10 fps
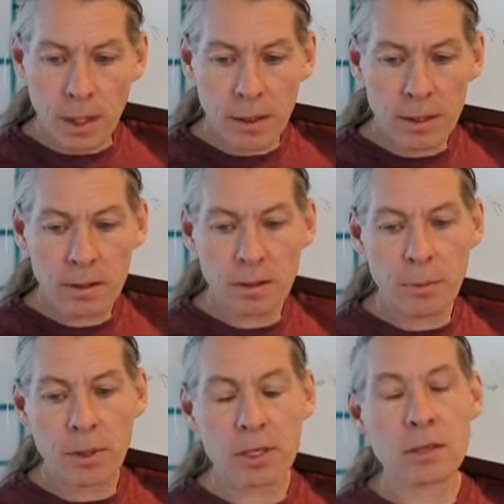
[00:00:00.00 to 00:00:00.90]
This is a
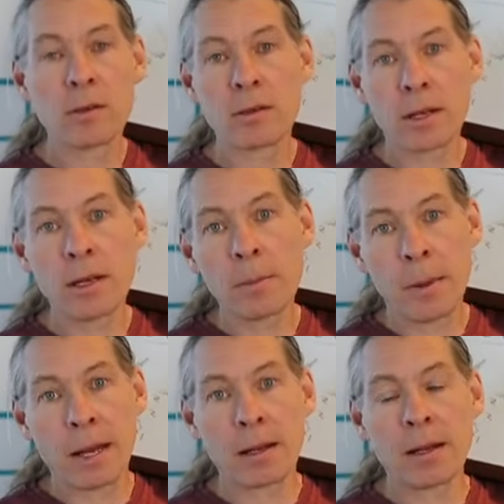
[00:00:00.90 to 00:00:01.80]
person who's
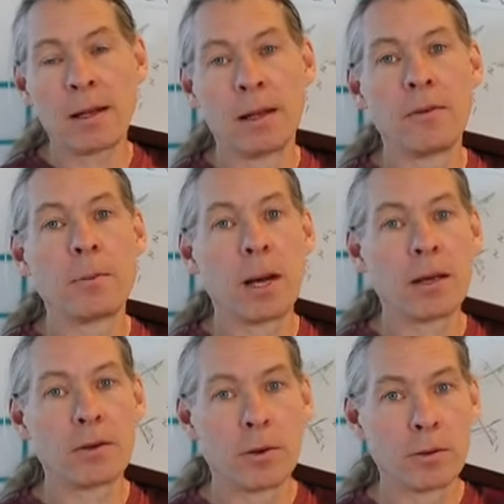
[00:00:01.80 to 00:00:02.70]
independent and lives by
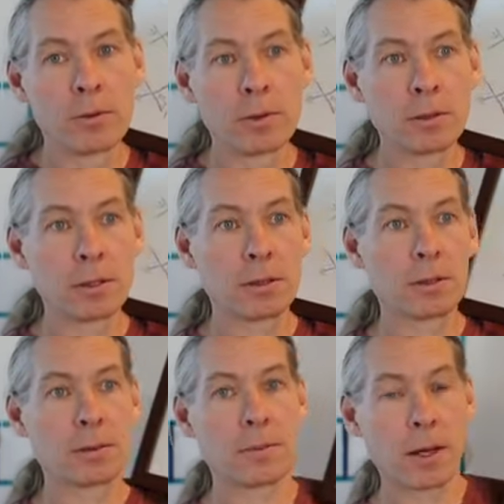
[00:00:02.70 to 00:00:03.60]
his own
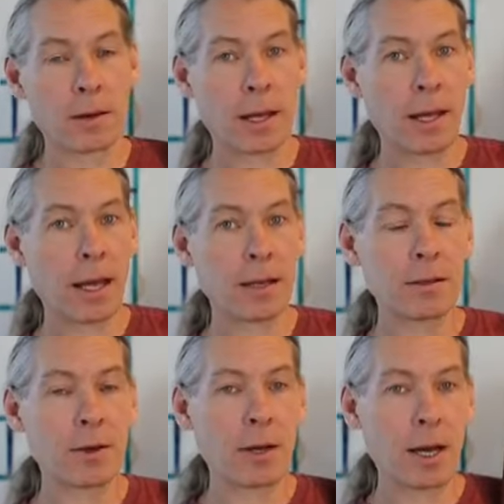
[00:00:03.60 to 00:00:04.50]
rules, okay, and
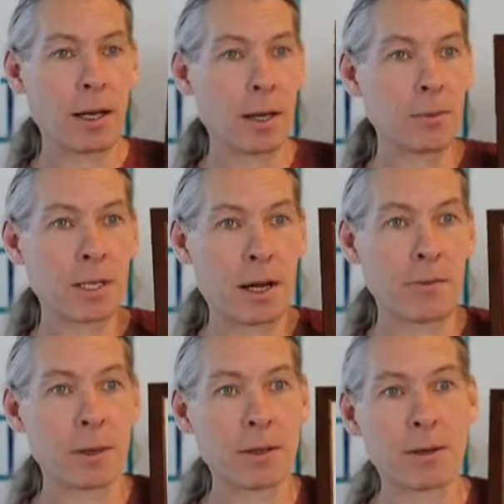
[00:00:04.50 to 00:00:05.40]
his own Ayanamsha,
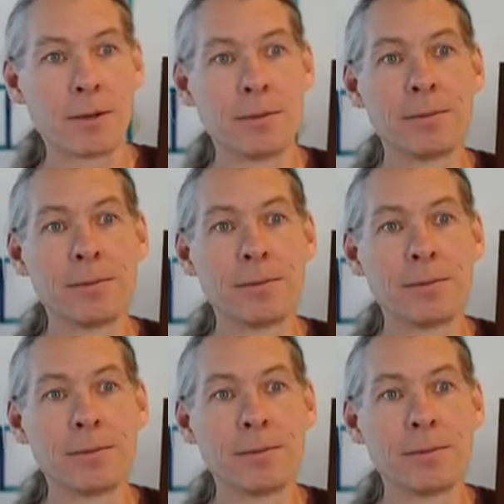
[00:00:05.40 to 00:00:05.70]
I've been told.